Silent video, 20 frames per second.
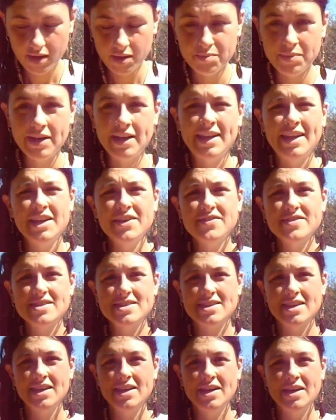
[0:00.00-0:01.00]
beliefs,
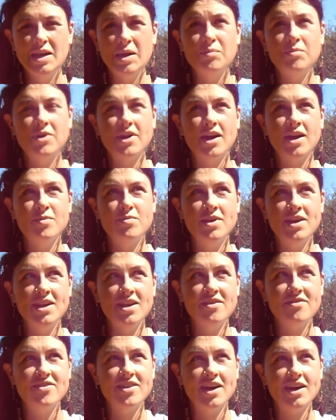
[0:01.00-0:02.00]
but I
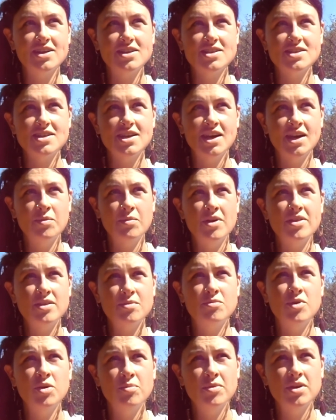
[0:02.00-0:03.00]
believe that at the
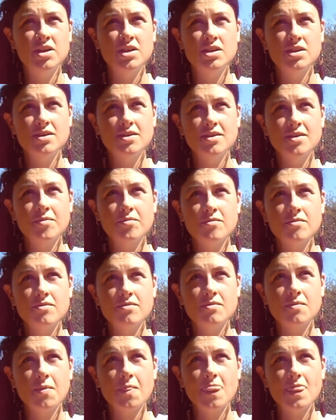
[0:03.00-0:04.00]
moment
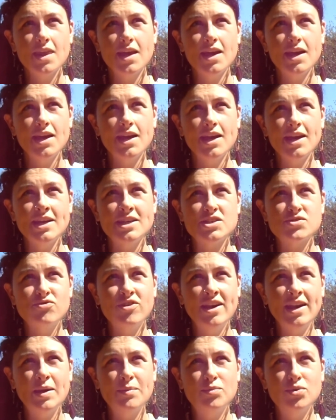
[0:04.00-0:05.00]
it's
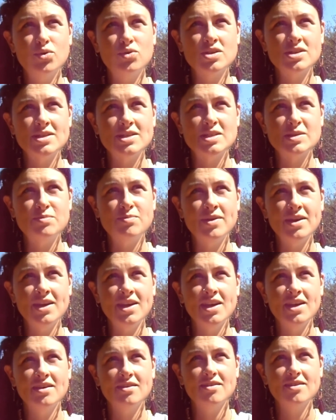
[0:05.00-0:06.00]
really important to
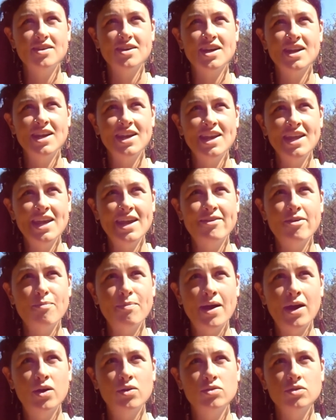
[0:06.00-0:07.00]
be clear
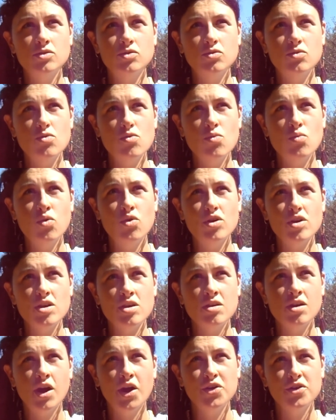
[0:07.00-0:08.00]
about what
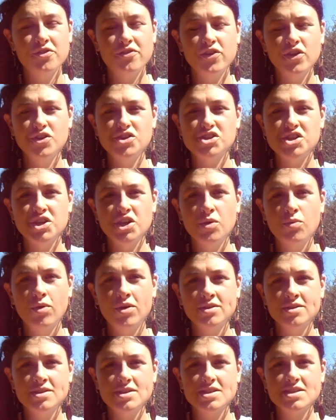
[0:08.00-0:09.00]
kind of future you
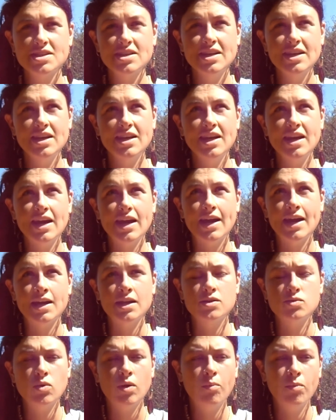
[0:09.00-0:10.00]
want.
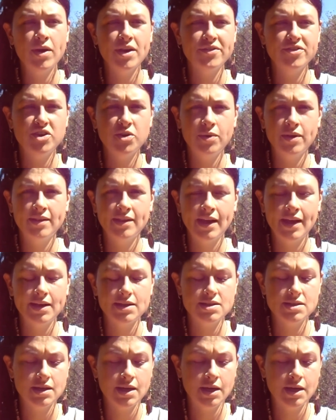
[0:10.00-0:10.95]
And one way of doing that